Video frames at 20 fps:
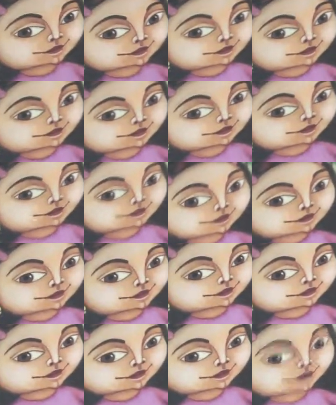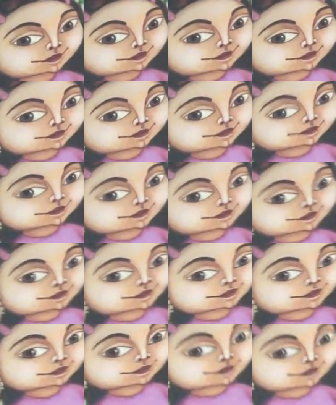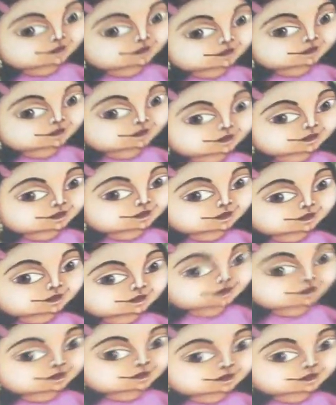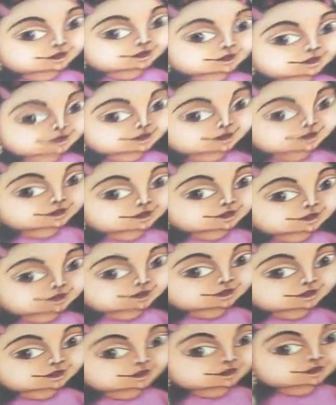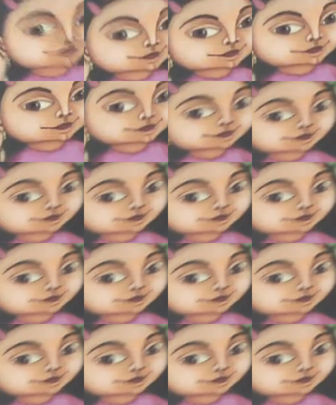I helped my poppy build it and paint it the